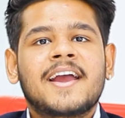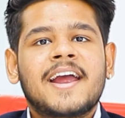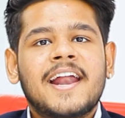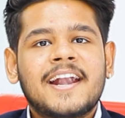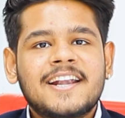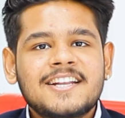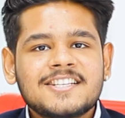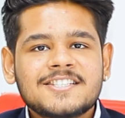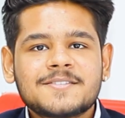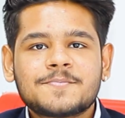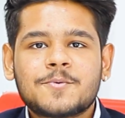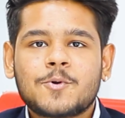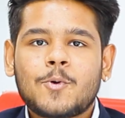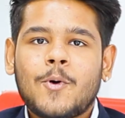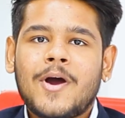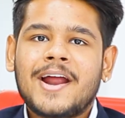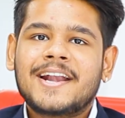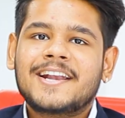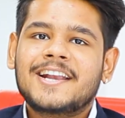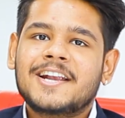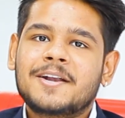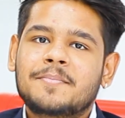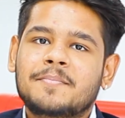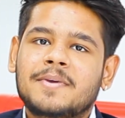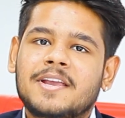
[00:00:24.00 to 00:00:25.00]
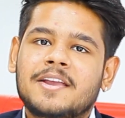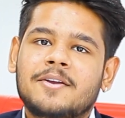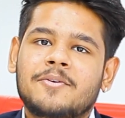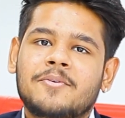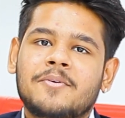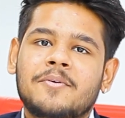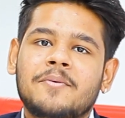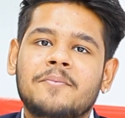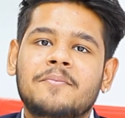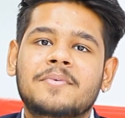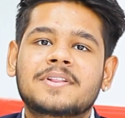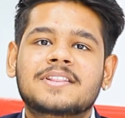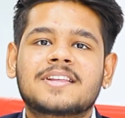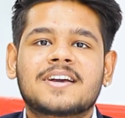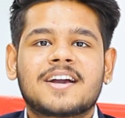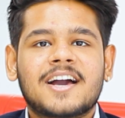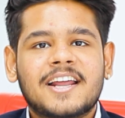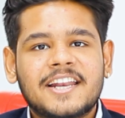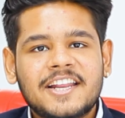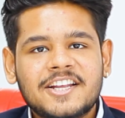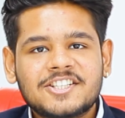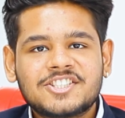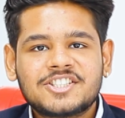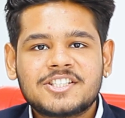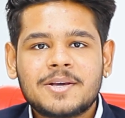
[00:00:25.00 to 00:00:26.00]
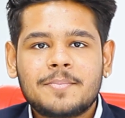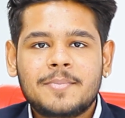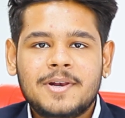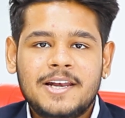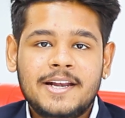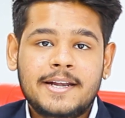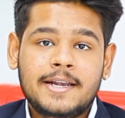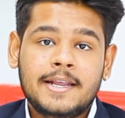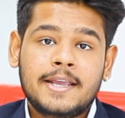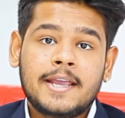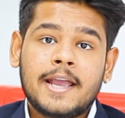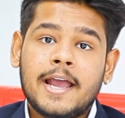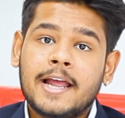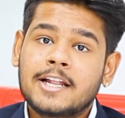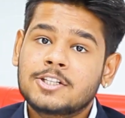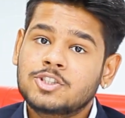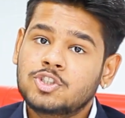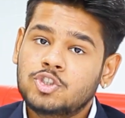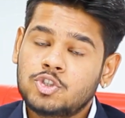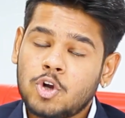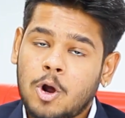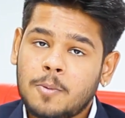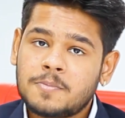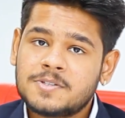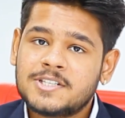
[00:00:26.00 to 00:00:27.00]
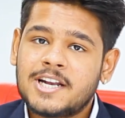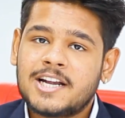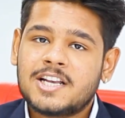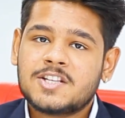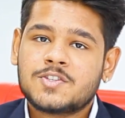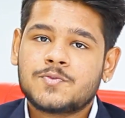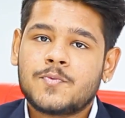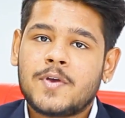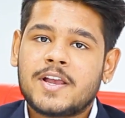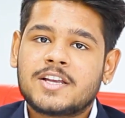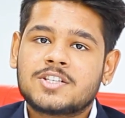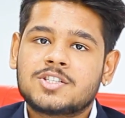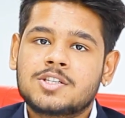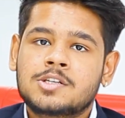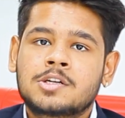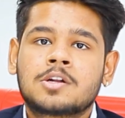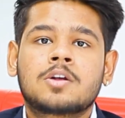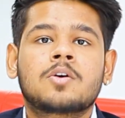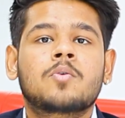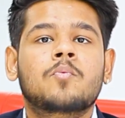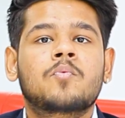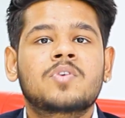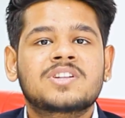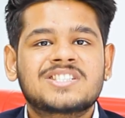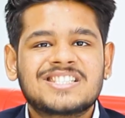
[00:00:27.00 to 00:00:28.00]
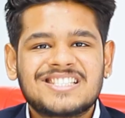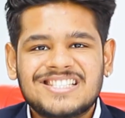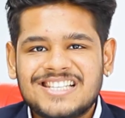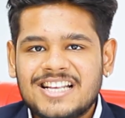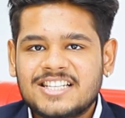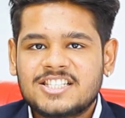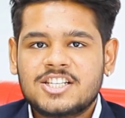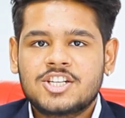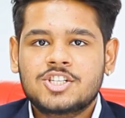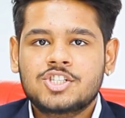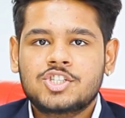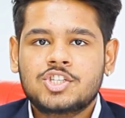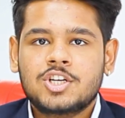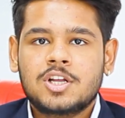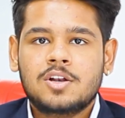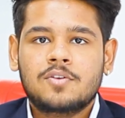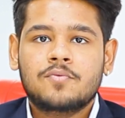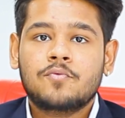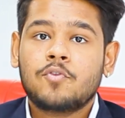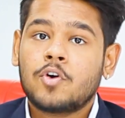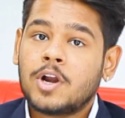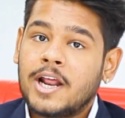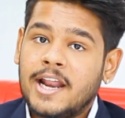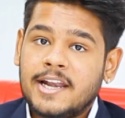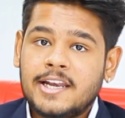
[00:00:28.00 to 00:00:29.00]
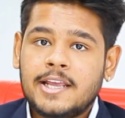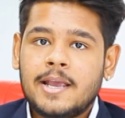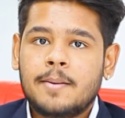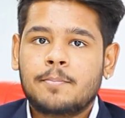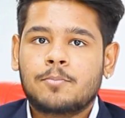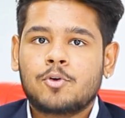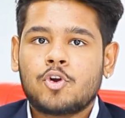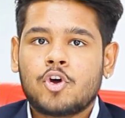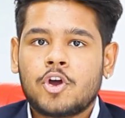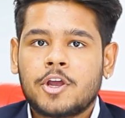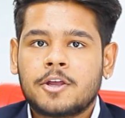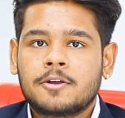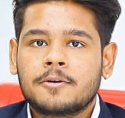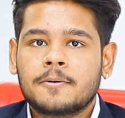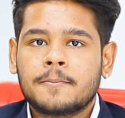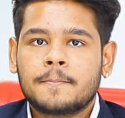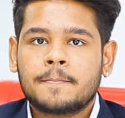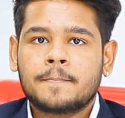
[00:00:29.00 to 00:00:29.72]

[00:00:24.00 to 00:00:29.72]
It has provided me with the career stability and job satisfaction, which is essential for any employee.